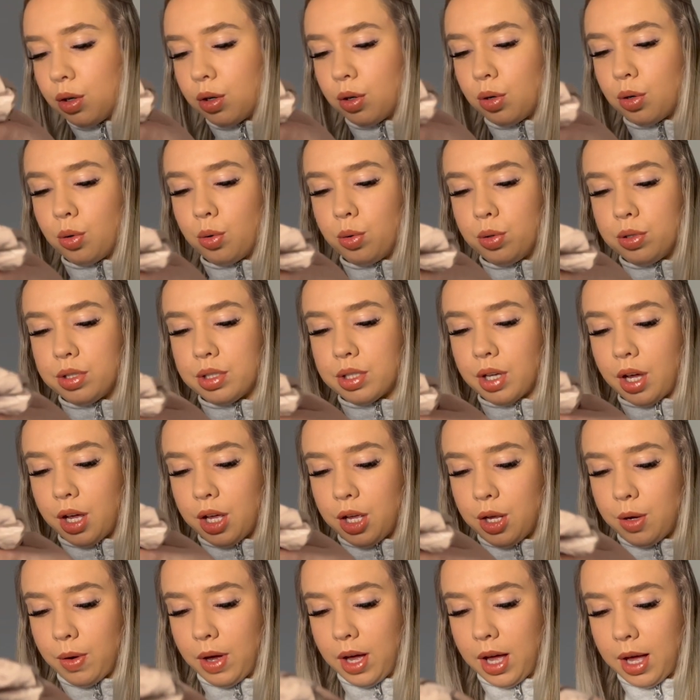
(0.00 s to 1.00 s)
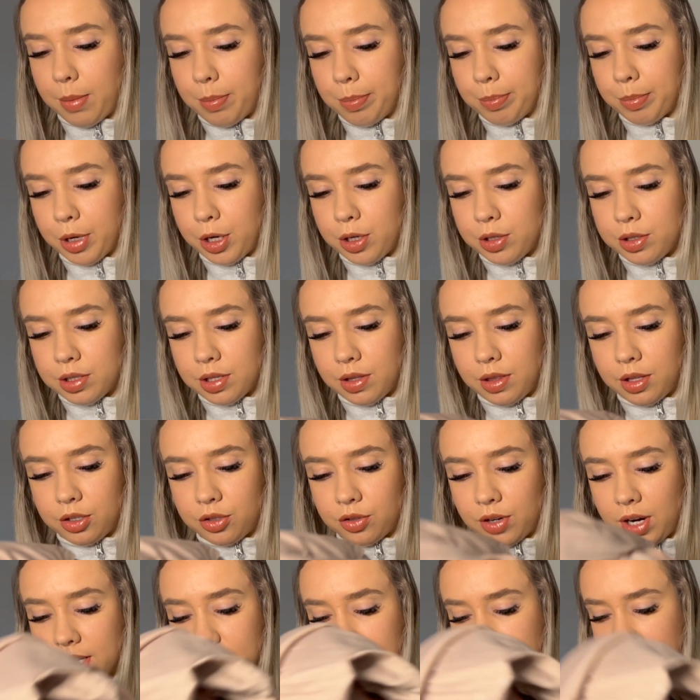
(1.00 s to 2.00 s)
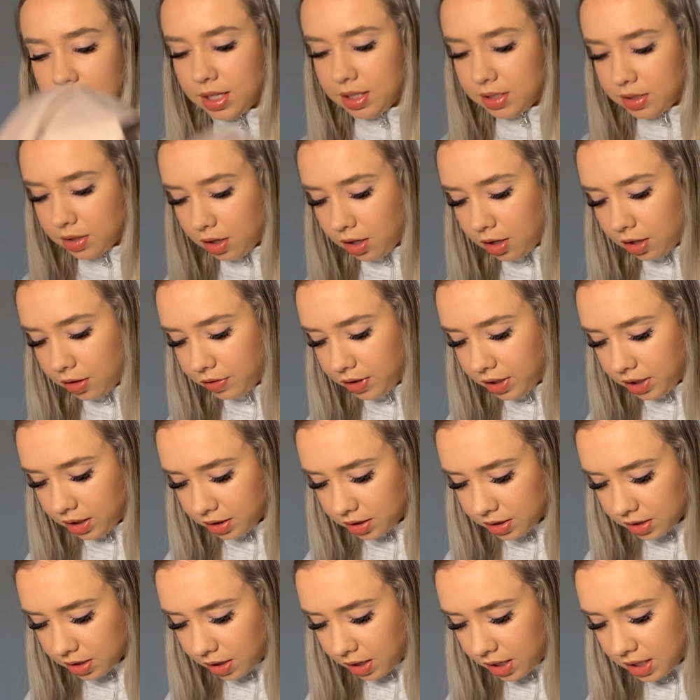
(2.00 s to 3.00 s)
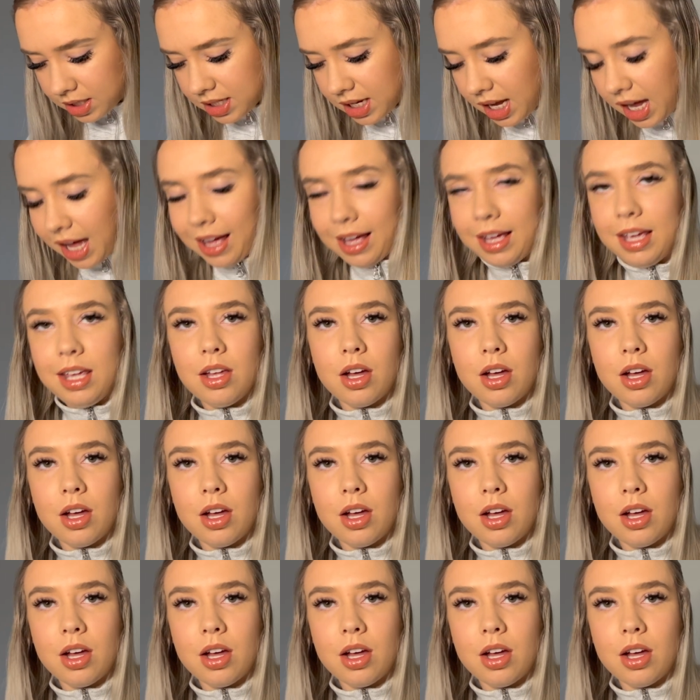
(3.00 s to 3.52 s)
Also, most of the dresses are in a size 8.